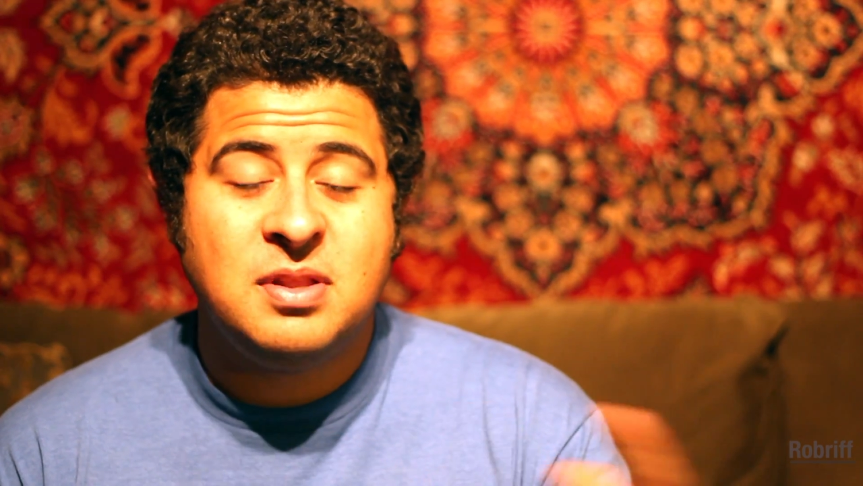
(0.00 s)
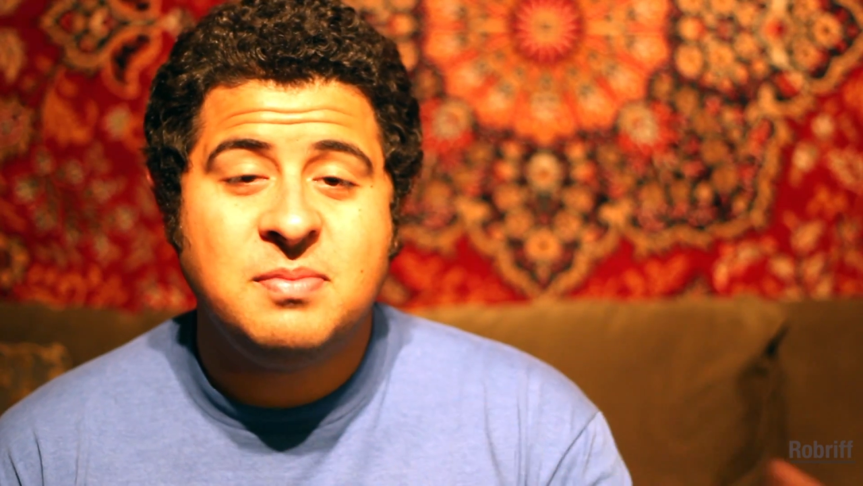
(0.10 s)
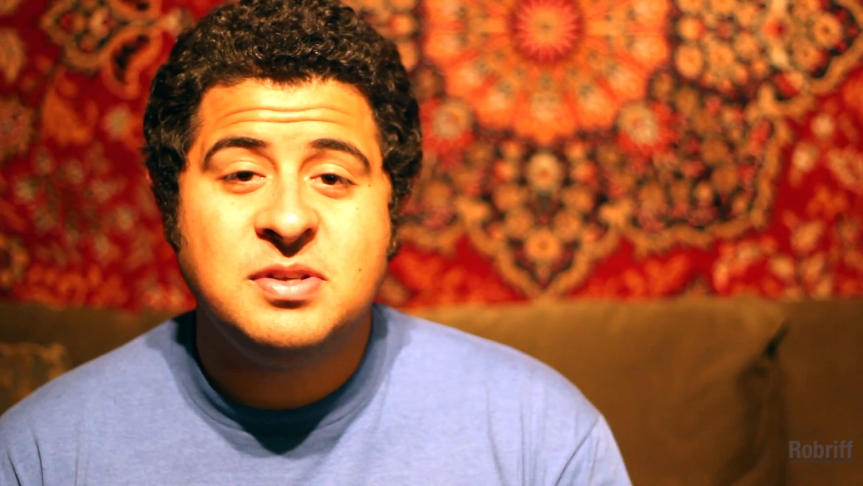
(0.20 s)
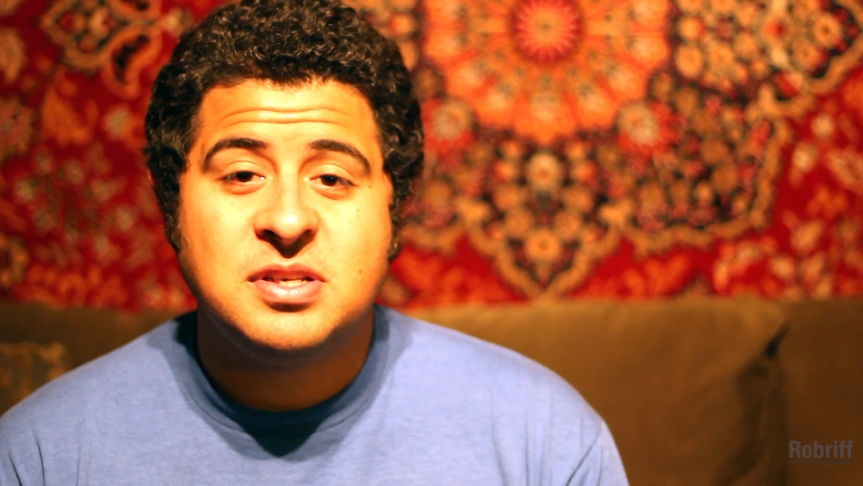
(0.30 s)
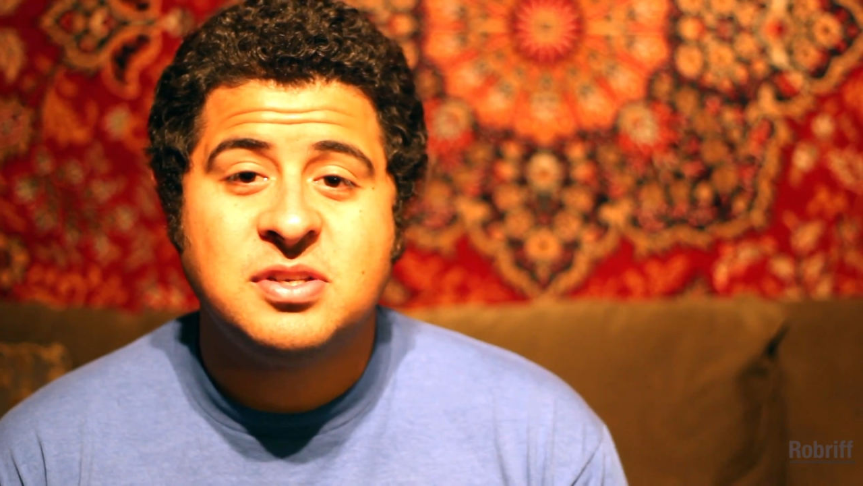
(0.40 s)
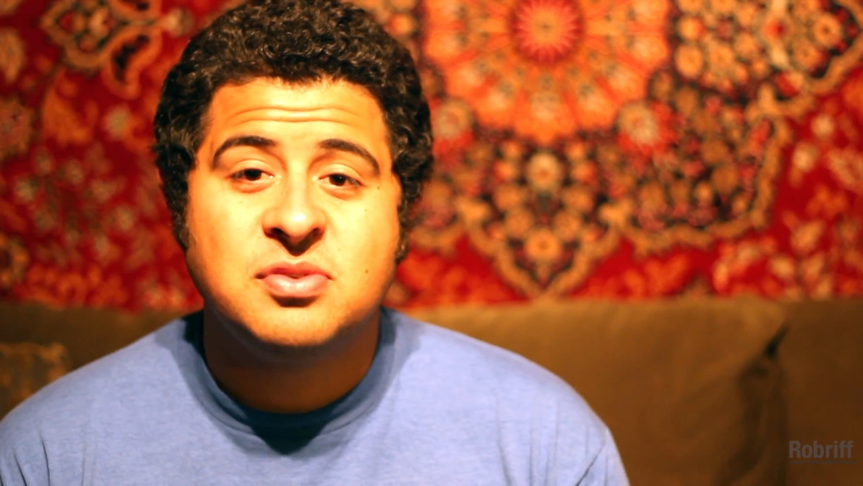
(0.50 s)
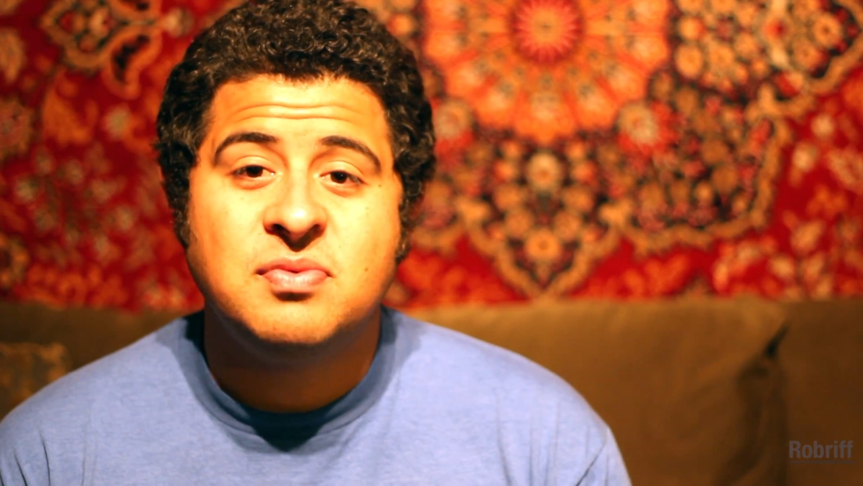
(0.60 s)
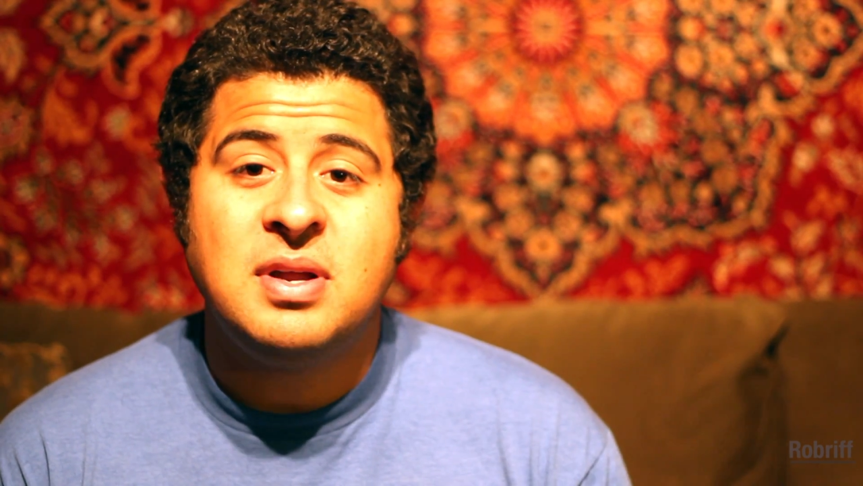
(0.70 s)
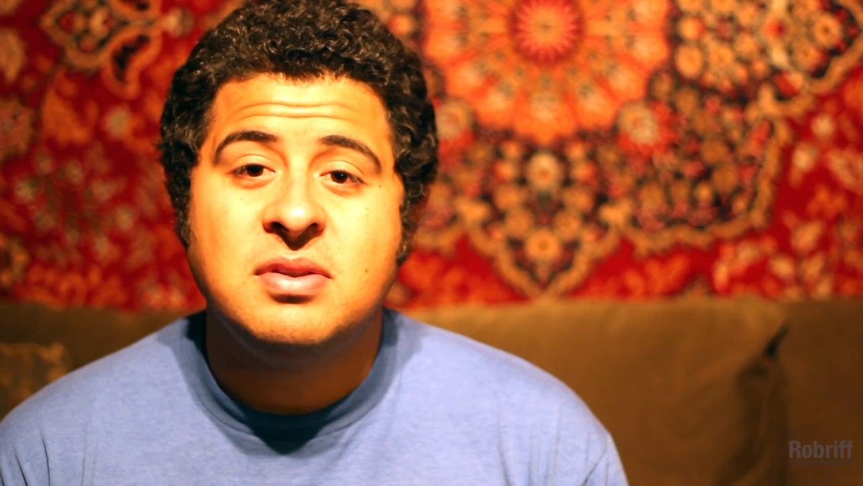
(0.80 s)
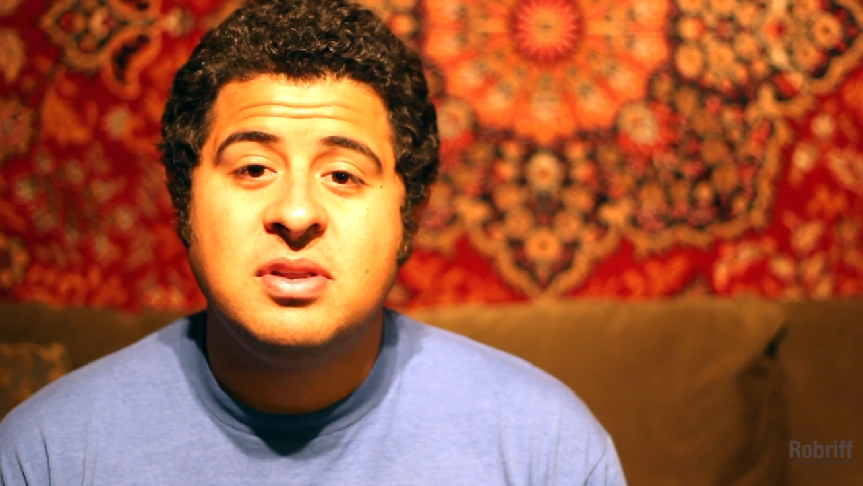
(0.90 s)
the musicians
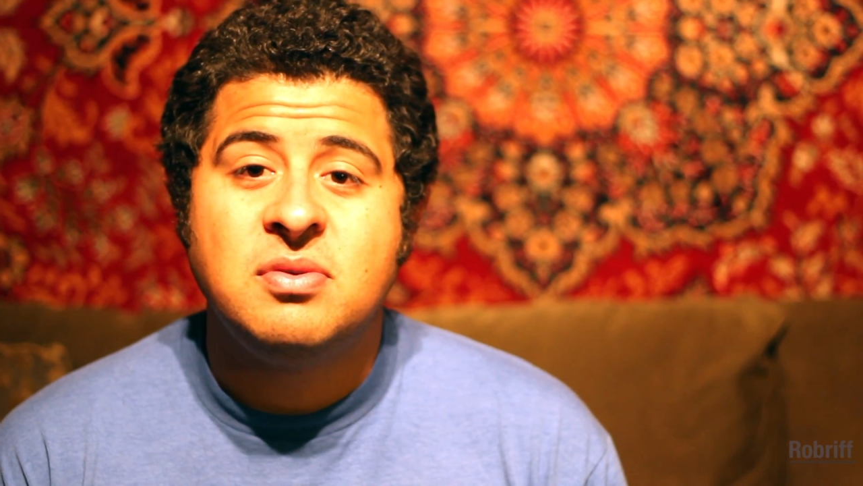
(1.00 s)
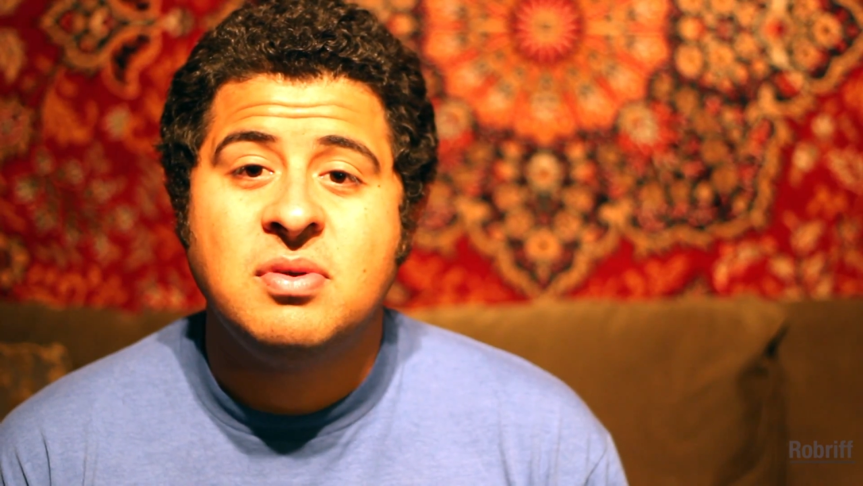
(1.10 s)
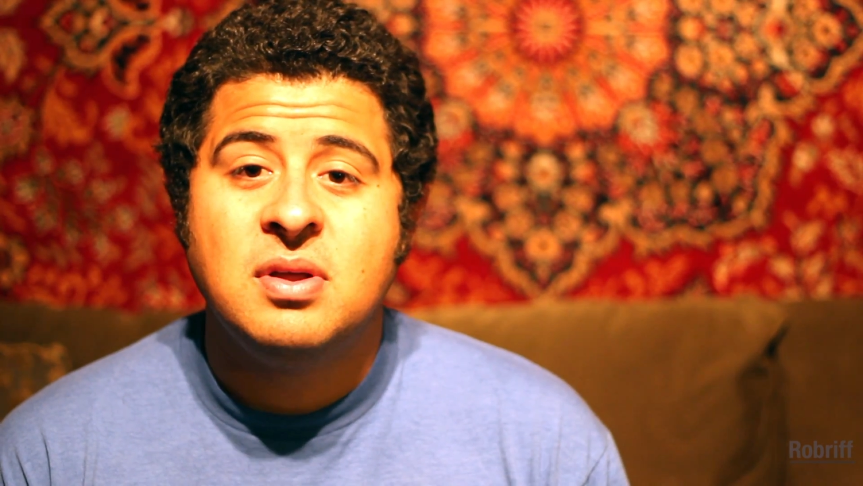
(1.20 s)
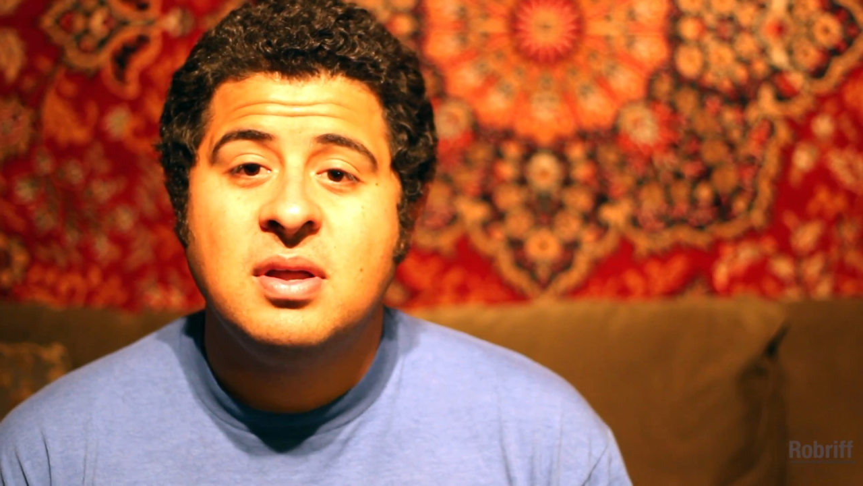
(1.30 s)
around you,